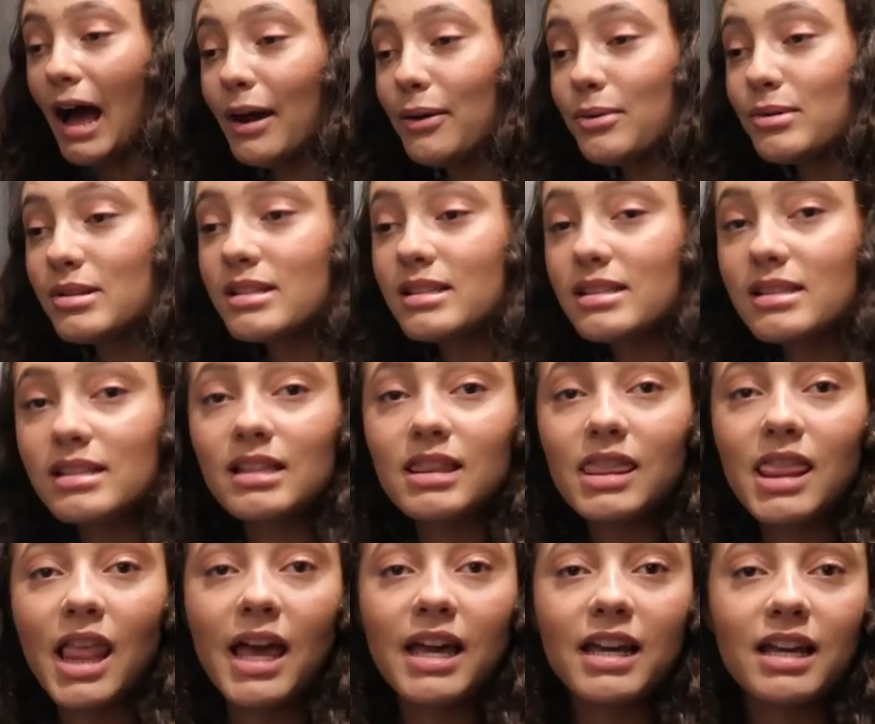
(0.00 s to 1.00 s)
I was
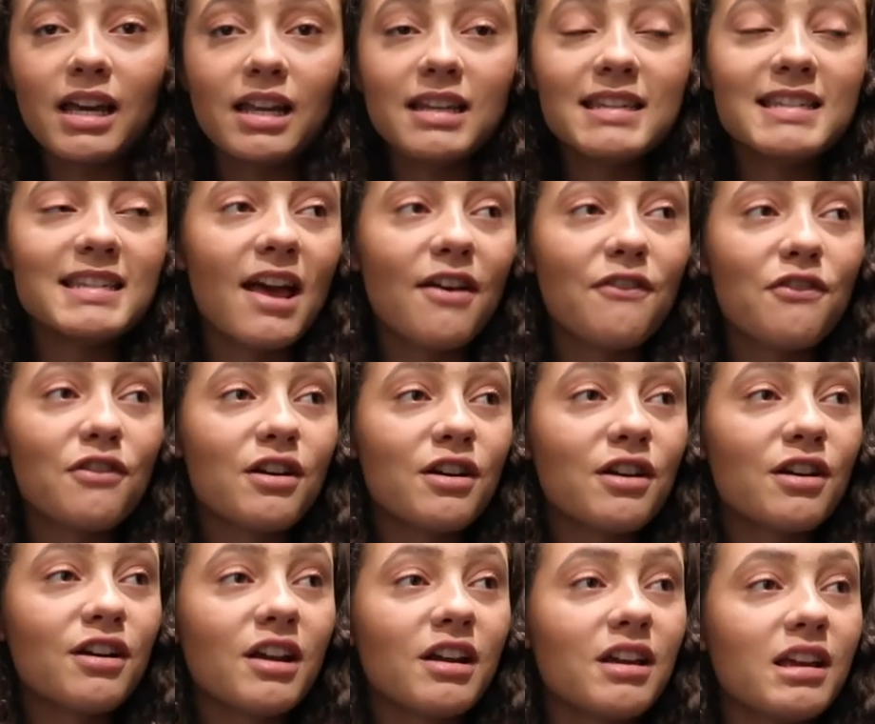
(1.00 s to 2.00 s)
like,
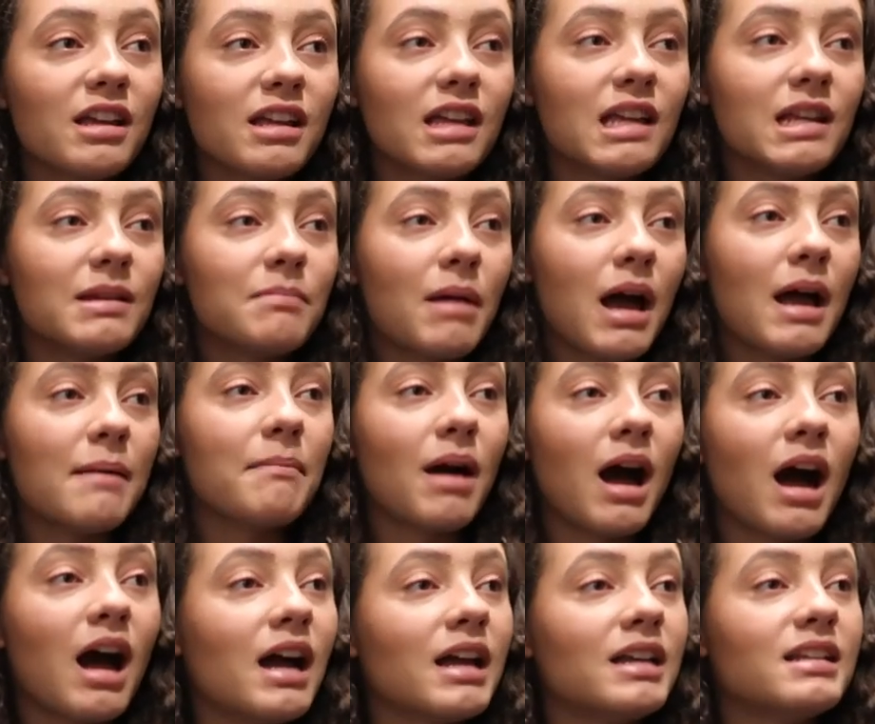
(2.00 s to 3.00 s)
never in my
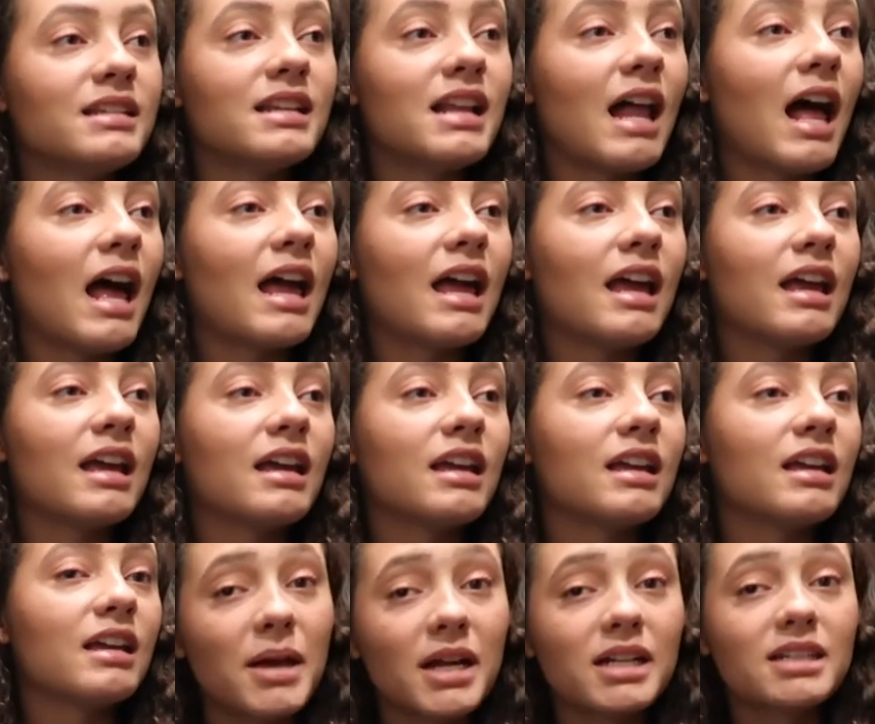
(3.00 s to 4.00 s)
mind did I
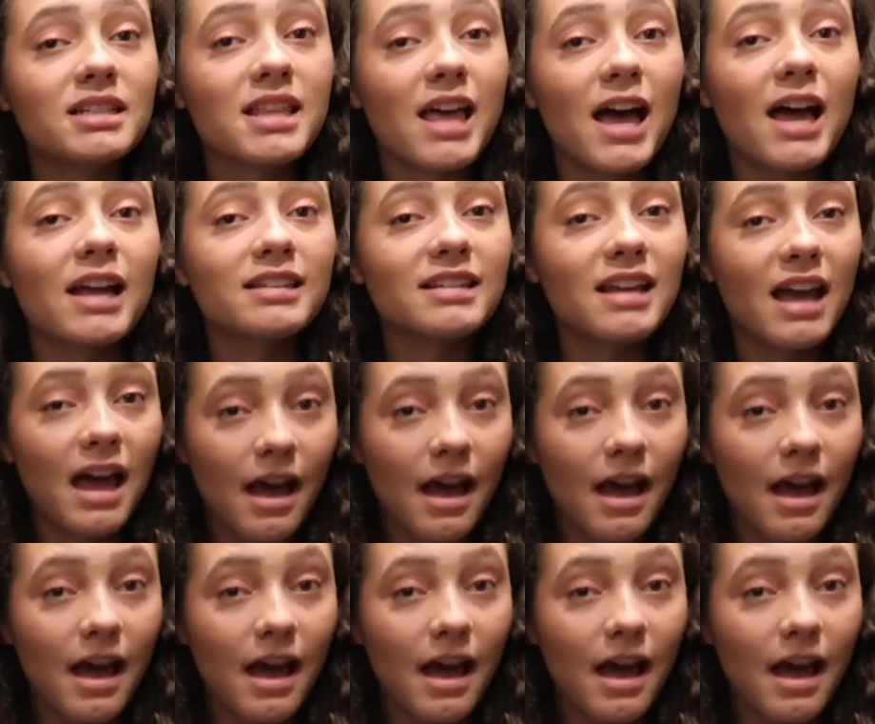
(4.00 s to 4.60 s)
expect that to